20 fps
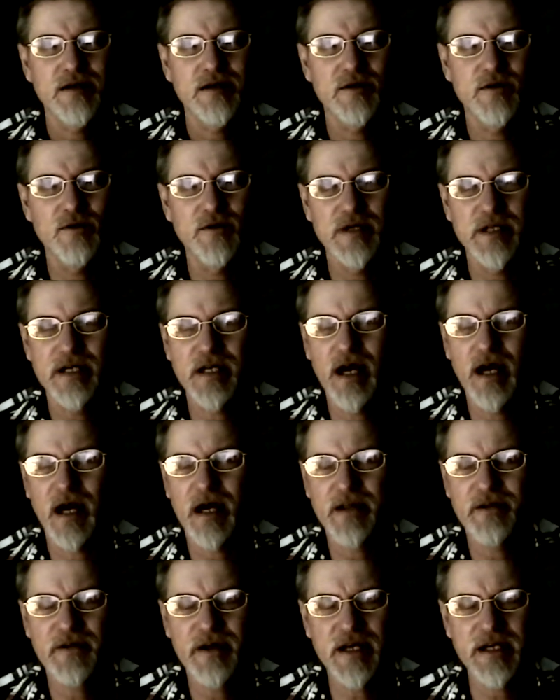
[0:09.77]
Glory to
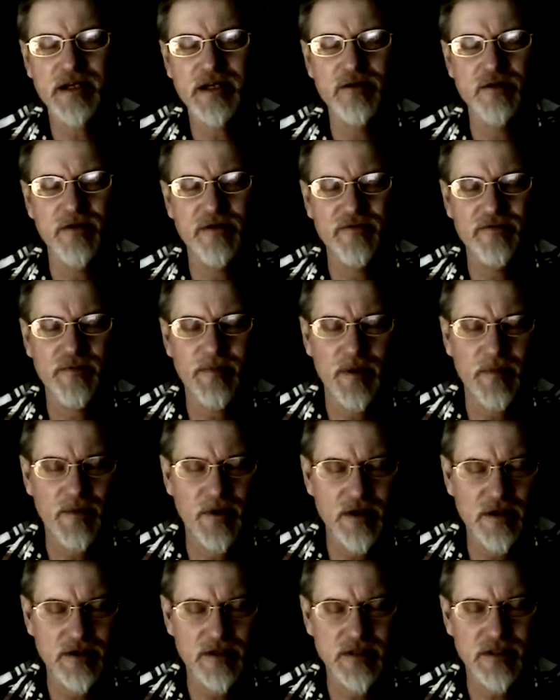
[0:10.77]
God. I thank you, Lord, for my
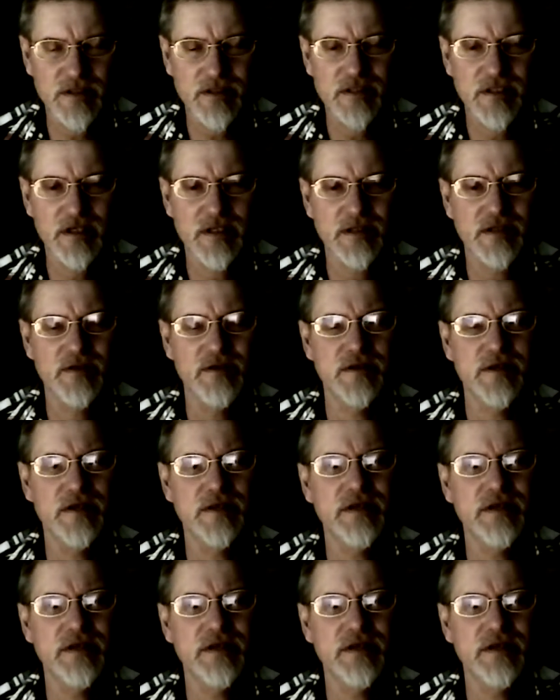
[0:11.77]
brothers and sisters.